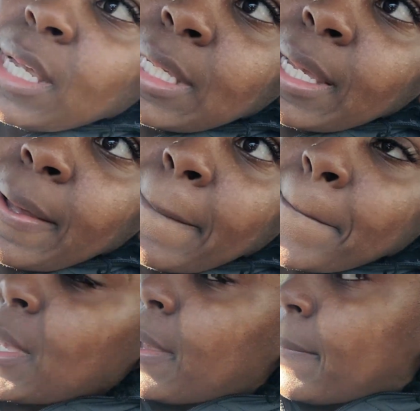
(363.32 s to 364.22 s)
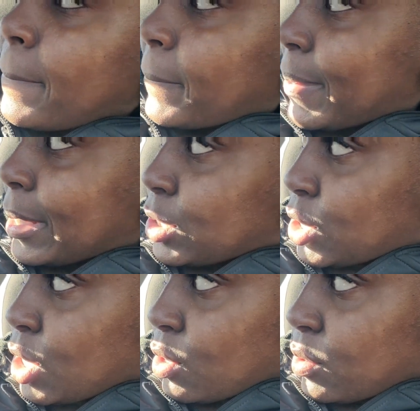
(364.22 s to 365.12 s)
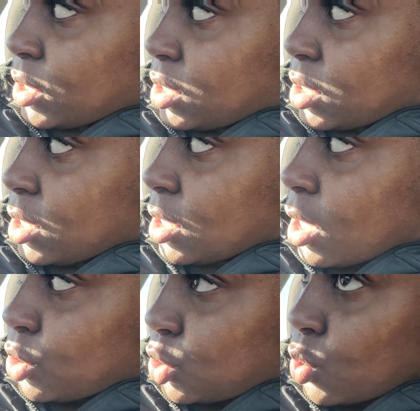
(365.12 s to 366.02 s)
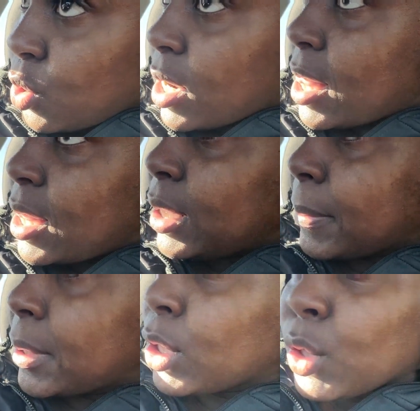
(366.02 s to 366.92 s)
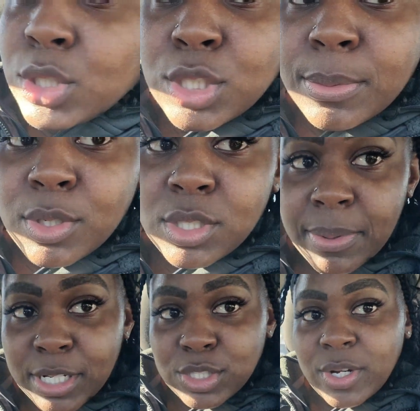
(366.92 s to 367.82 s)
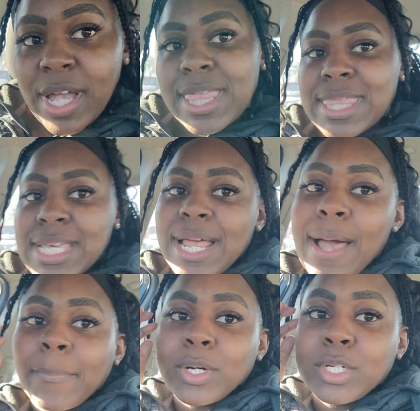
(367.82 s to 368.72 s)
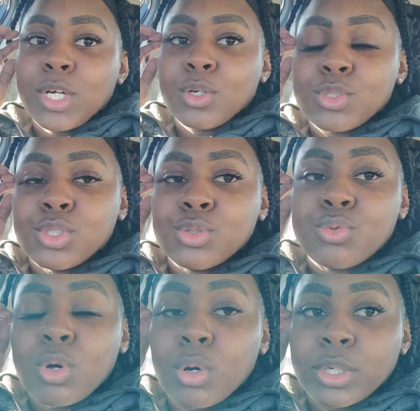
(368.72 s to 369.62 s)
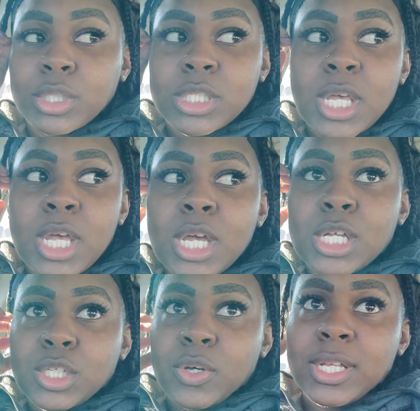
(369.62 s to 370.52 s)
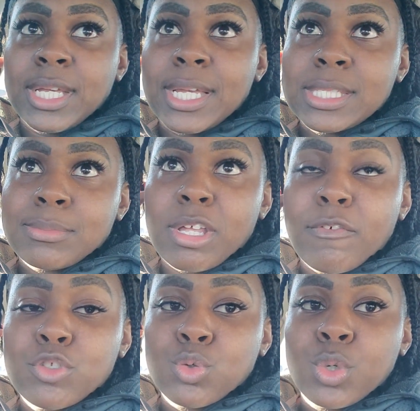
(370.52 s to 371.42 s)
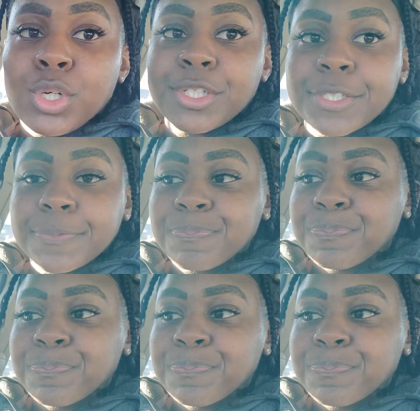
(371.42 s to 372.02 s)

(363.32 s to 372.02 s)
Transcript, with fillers: Now I'm about to go into the dollar store, and then I'm gonna go into the beauty supply store, and then I'm gonna go to Kroger's to go ahead and get some stuff to cook